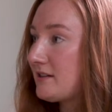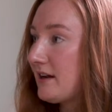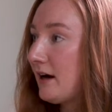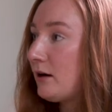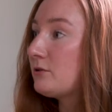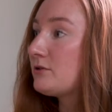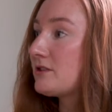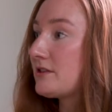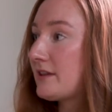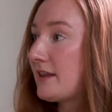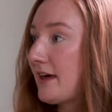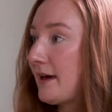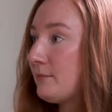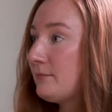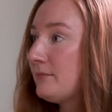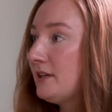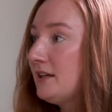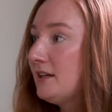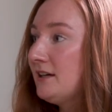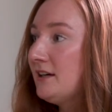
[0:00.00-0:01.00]
out to
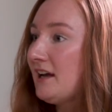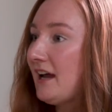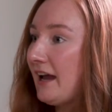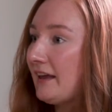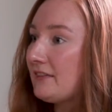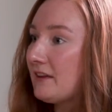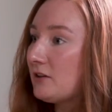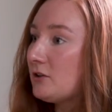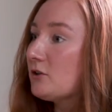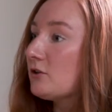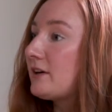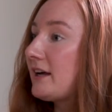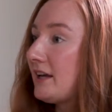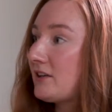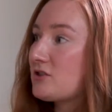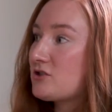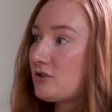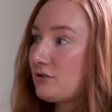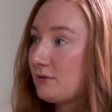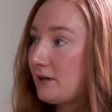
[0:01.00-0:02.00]
them, and then you'll
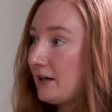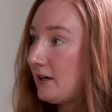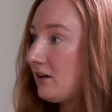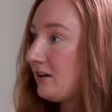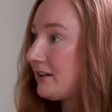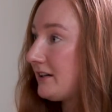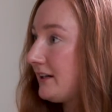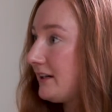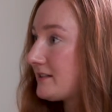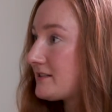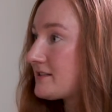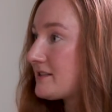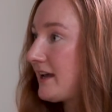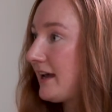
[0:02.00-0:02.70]
catch the right audience.